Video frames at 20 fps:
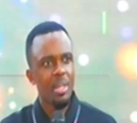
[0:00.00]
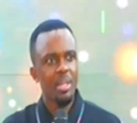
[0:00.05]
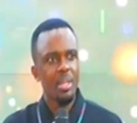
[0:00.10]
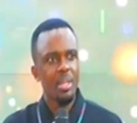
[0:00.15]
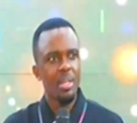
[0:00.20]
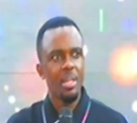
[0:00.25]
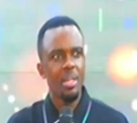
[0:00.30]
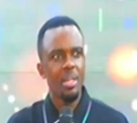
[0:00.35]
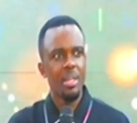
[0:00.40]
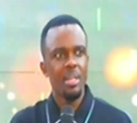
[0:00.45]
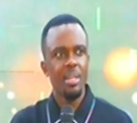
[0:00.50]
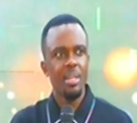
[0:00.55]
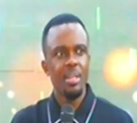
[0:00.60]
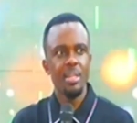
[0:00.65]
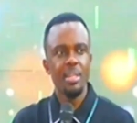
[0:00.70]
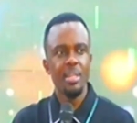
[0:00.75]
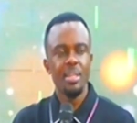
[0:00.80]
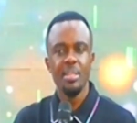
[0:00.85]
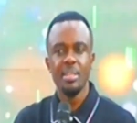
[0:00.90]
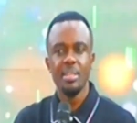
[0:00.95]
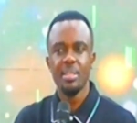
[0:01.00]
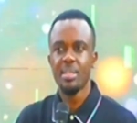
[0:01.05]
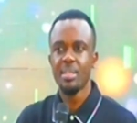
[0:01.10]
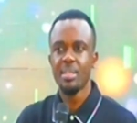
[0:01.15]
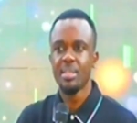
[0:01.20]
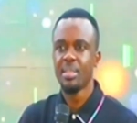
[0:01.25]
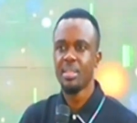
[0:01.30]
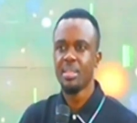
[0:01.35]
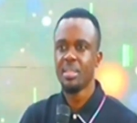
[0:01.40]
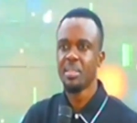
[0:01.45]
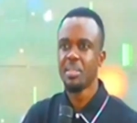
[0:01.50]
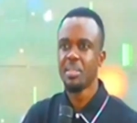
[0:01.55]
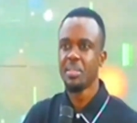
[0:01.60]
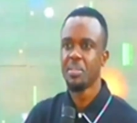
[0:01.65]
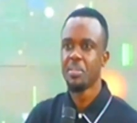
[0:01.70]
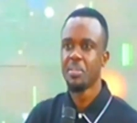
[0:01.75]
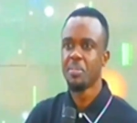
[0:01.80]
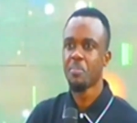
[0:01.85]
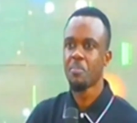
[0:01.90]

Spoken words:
(no one is talking)